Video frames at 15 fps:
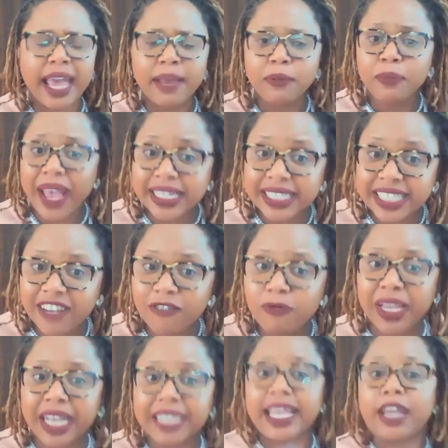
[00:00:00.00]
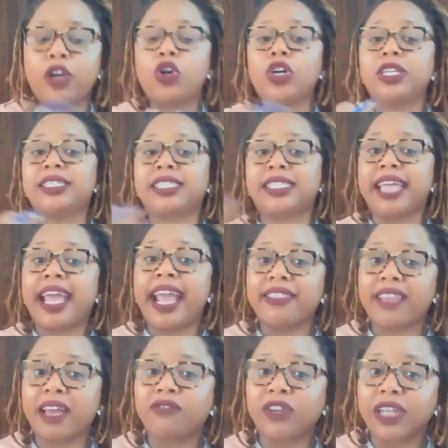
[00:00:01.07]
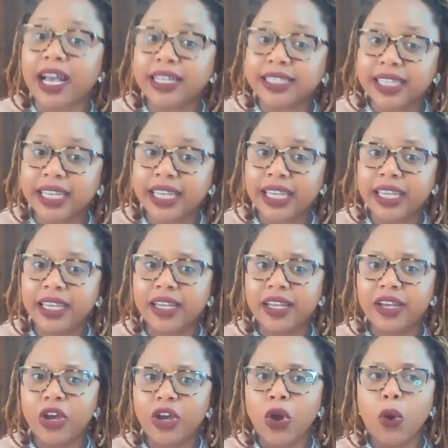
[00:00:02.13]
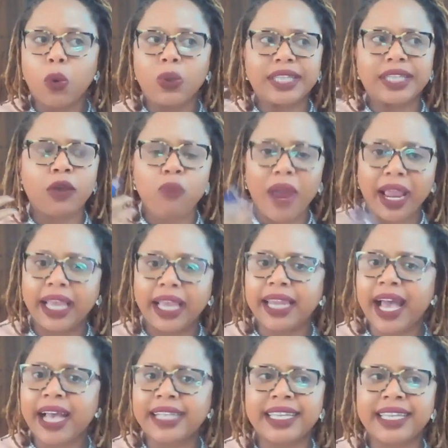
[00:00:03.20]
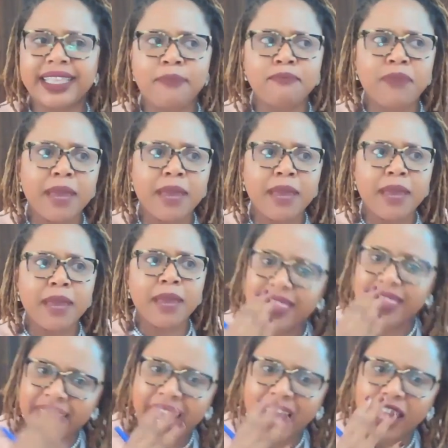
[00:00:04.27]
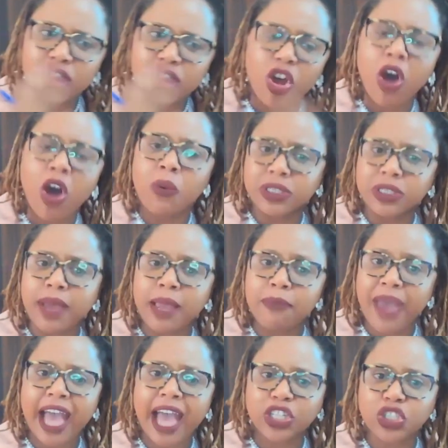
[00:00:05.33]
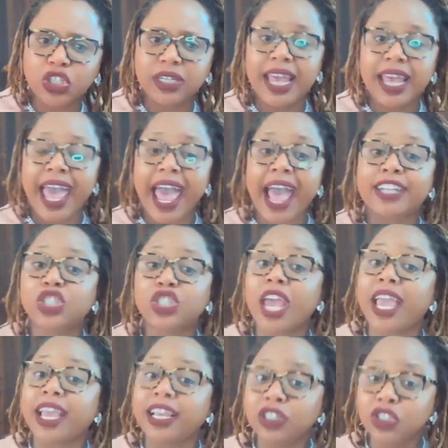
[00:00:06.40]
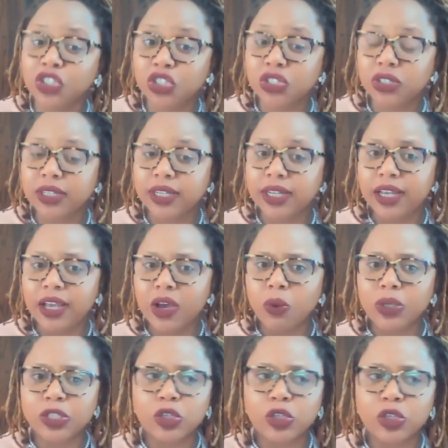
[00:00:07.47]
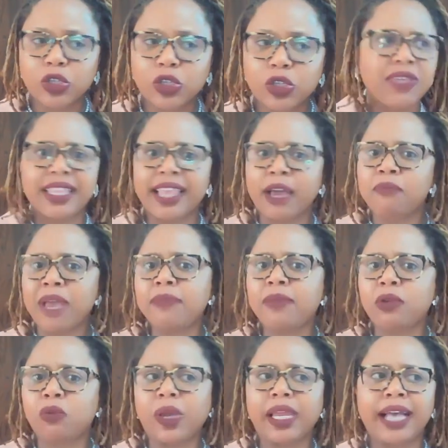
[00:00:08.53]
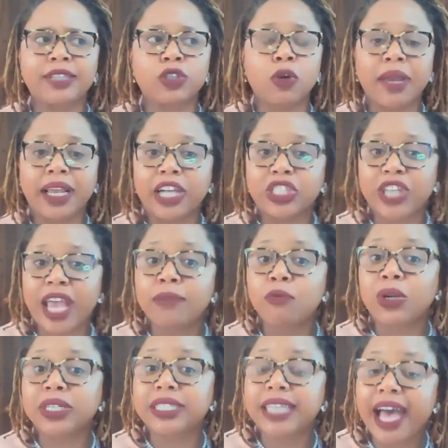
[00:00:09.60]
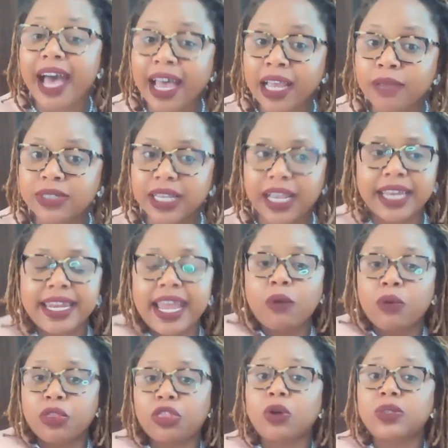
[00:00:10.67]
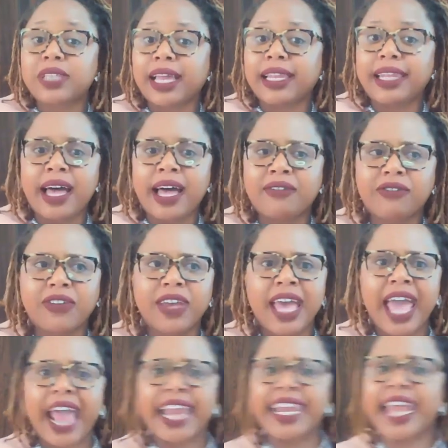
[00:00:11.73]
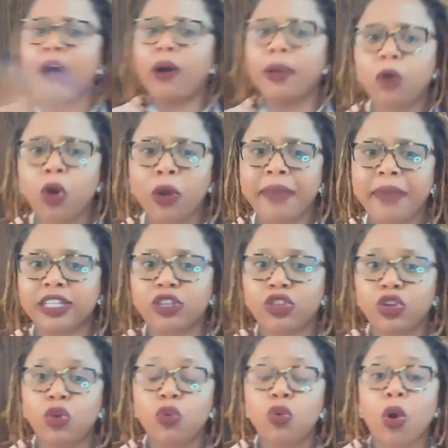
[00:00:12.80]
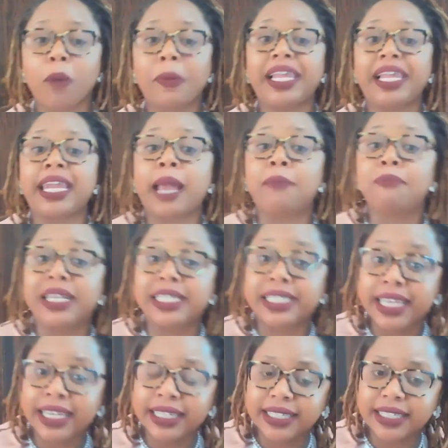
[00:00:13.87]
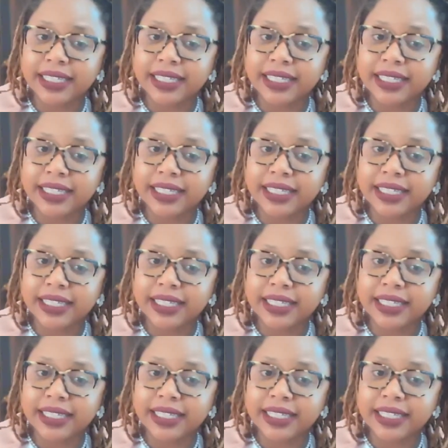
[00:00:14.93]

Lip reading: pensive because I couldn't stay at that velocity? Was I recognizing that maybe that thing I thought was my passion had changed? Was there something that made me realize, oh my gosh, I had more time to connect with those I love, and now I'm going back to the new normal and I miss it,